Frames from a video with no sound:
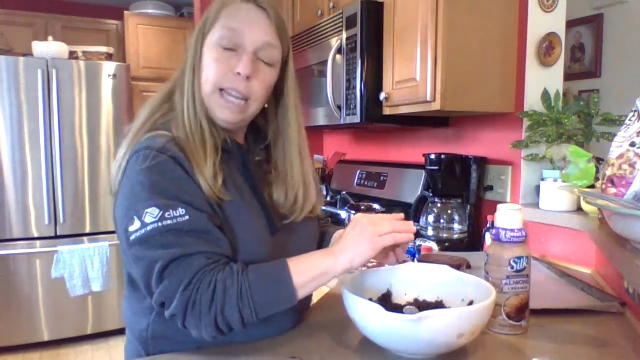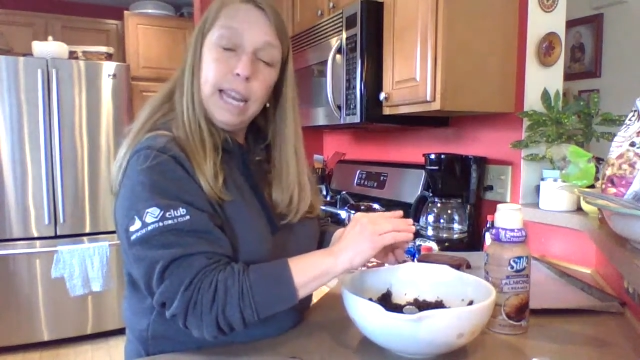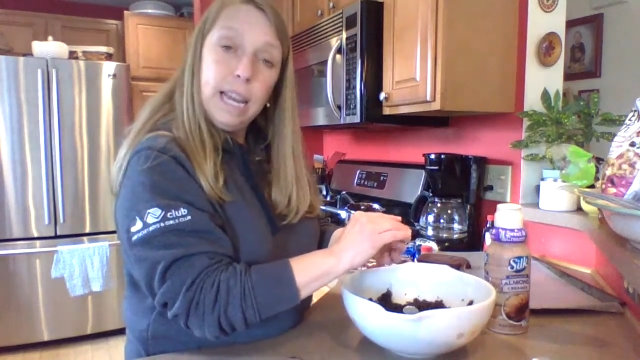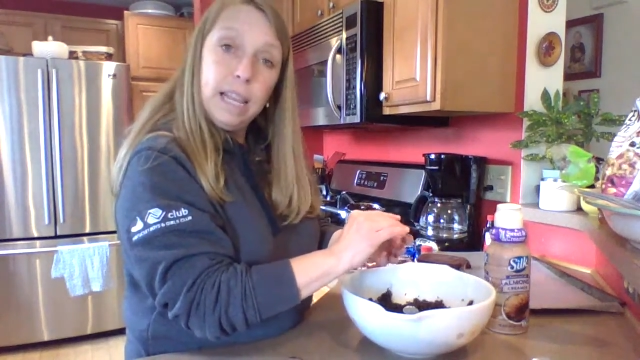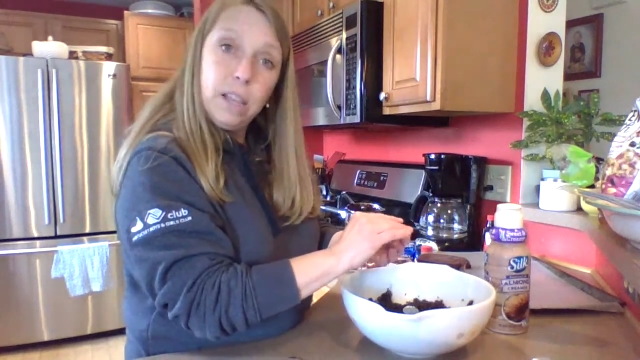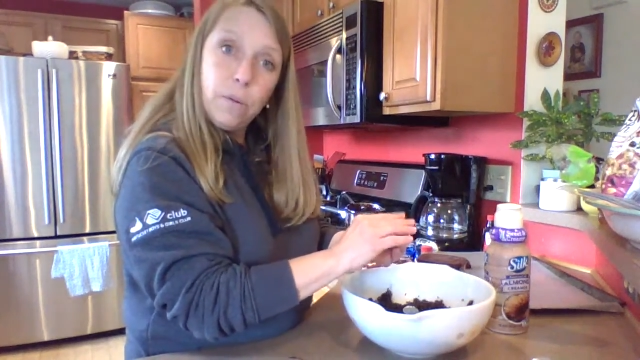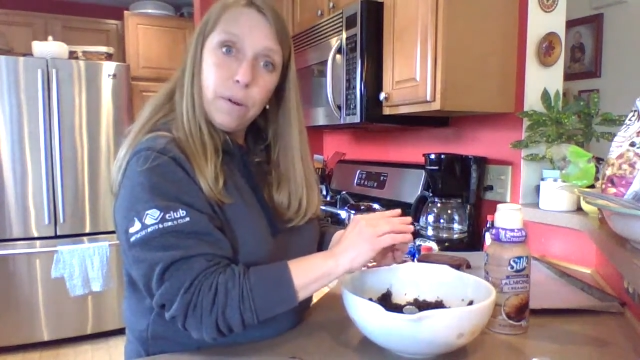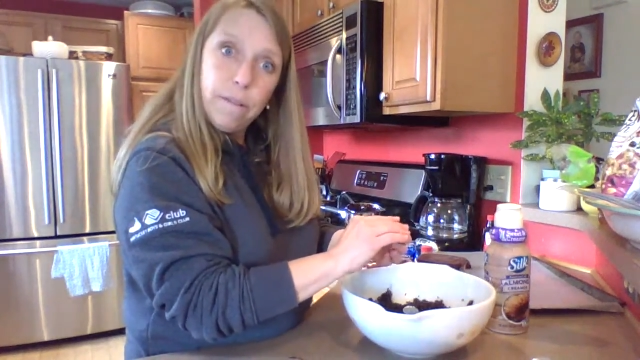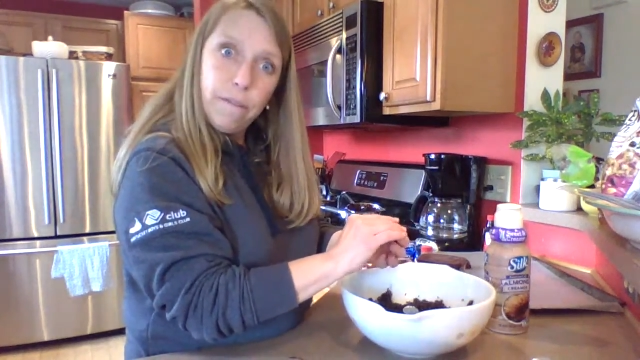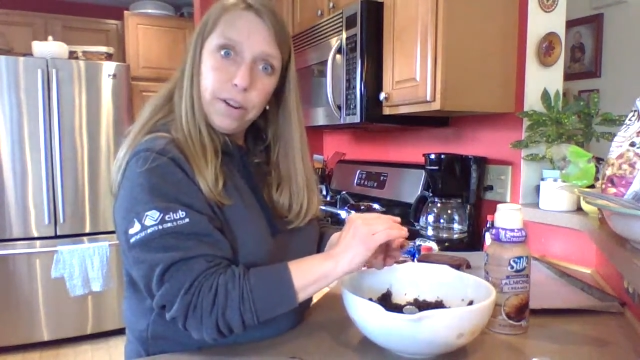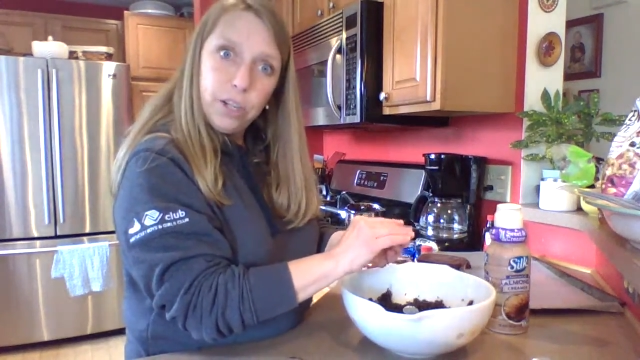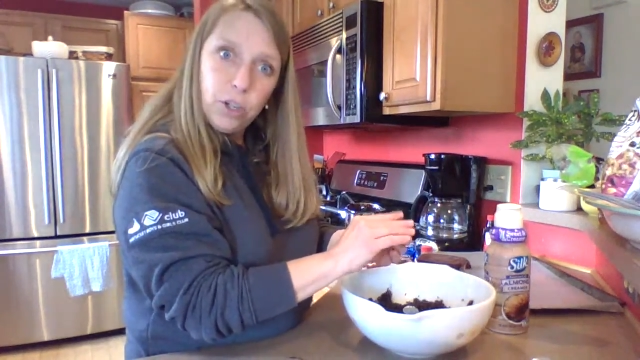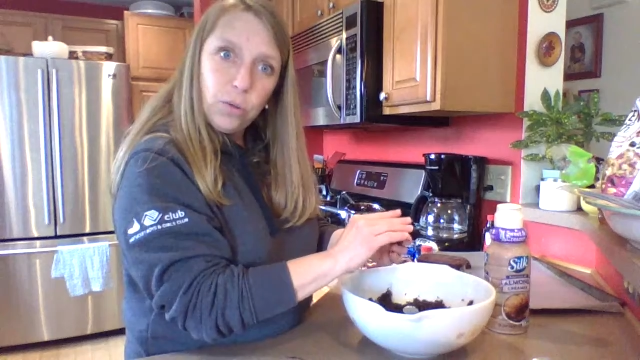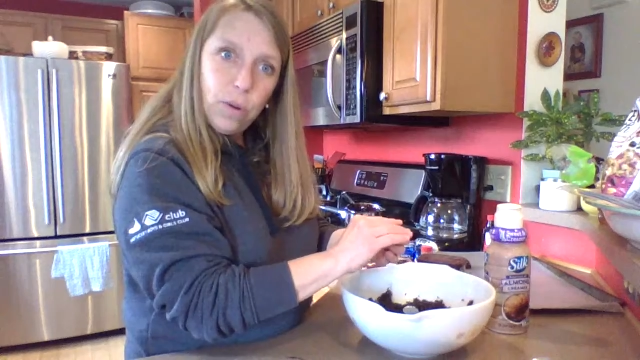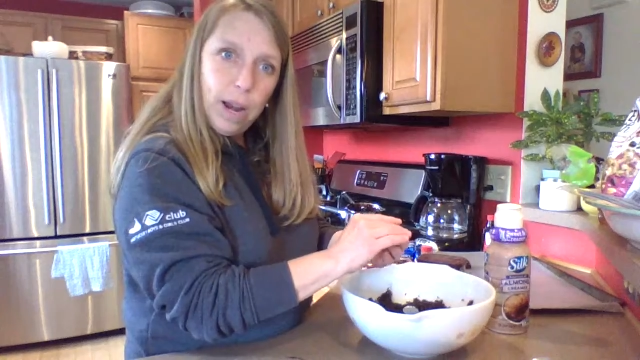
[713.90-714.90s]
in the
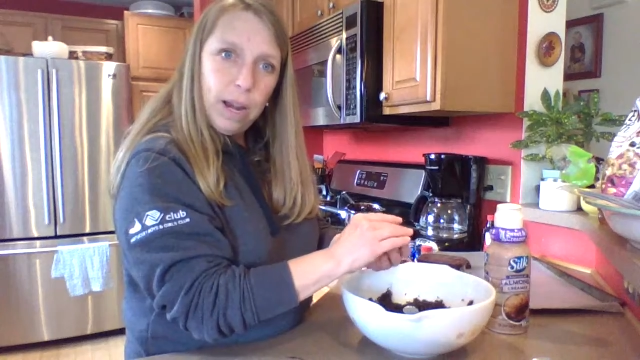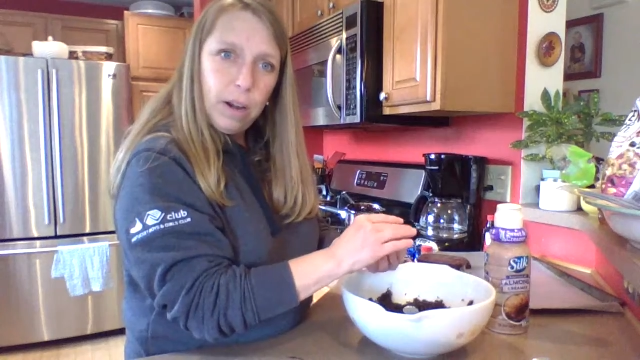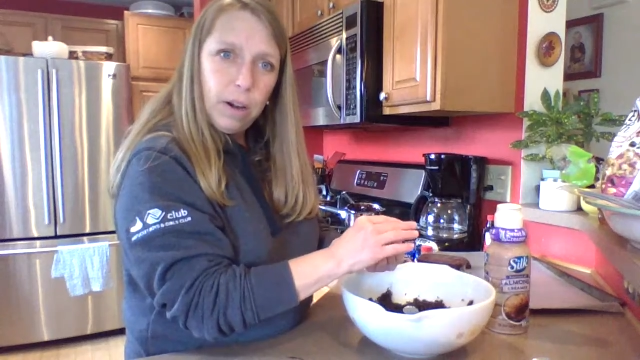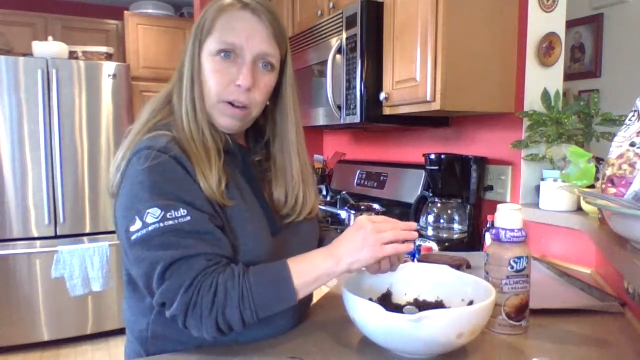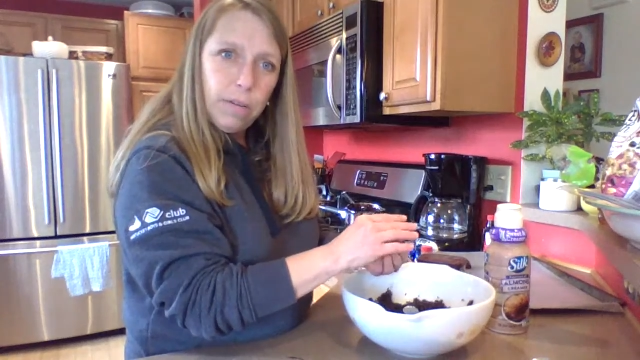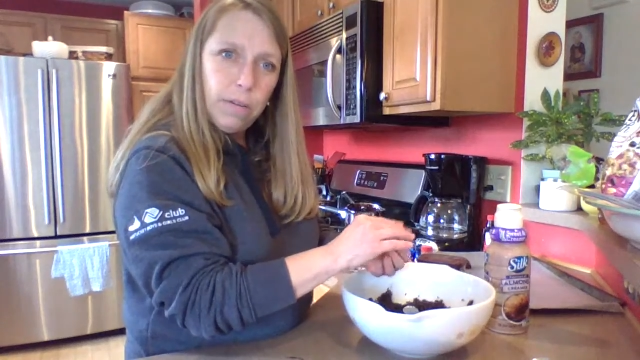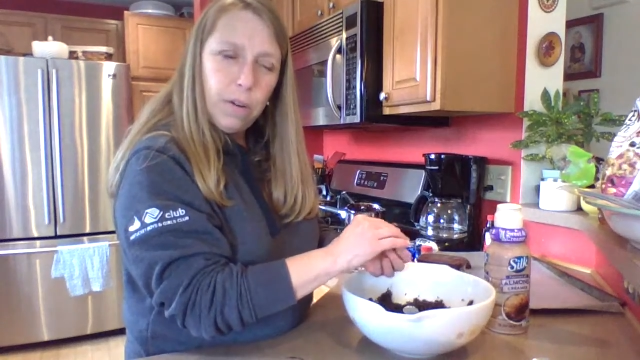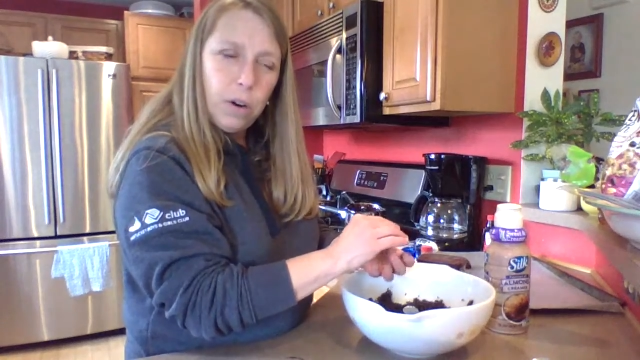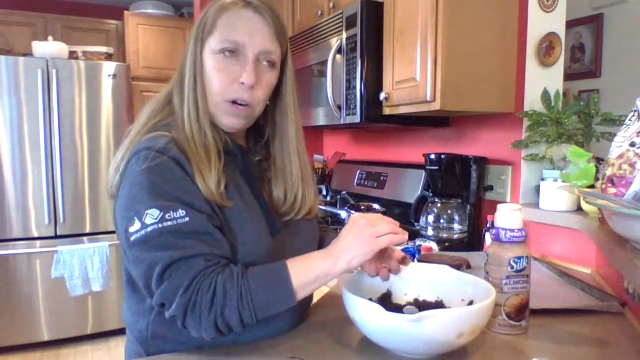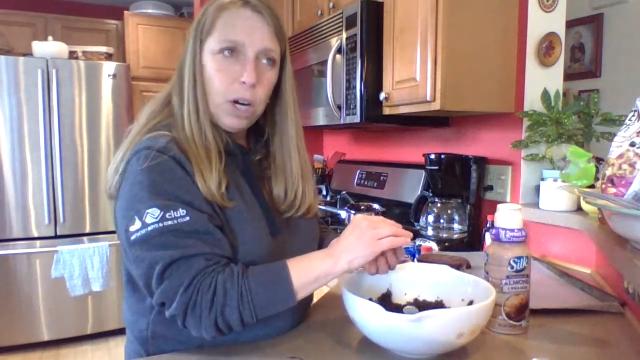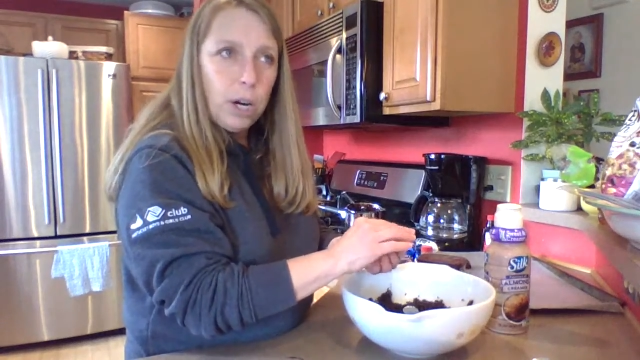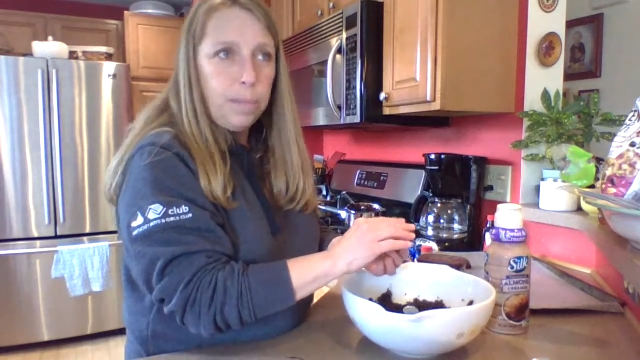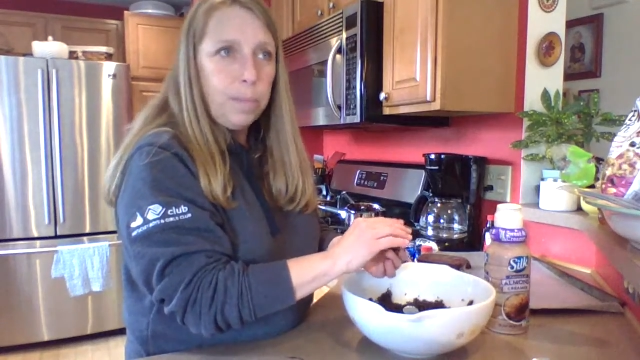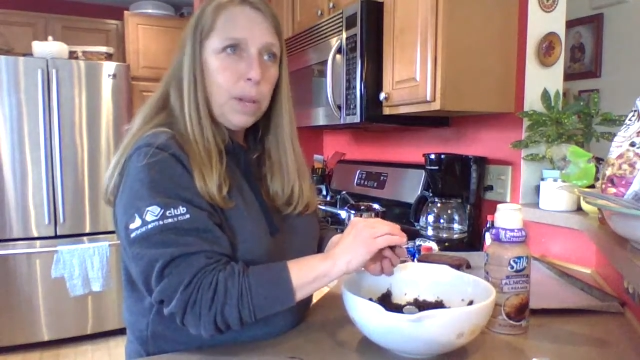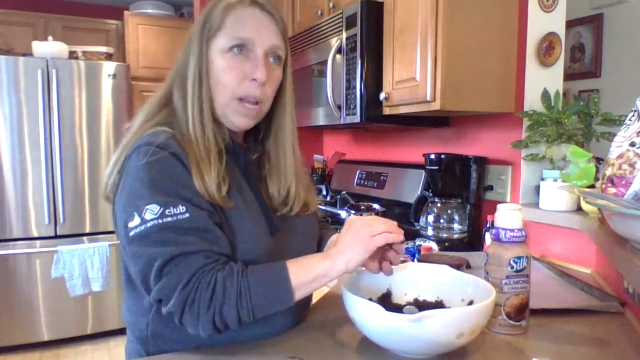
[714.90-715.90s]
refrigerator
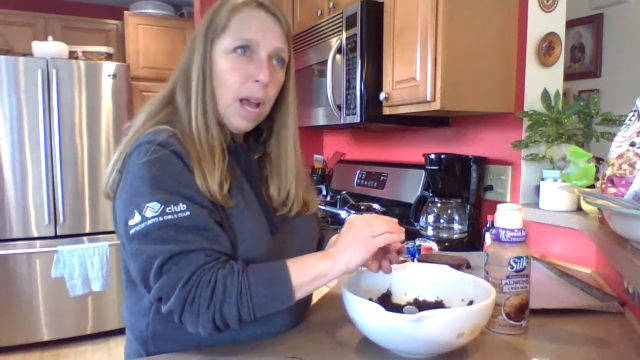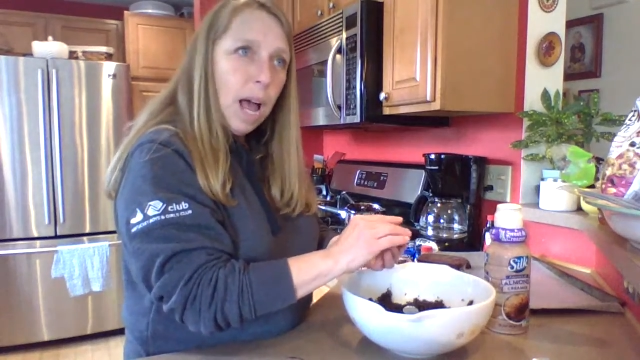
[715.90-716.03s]
for,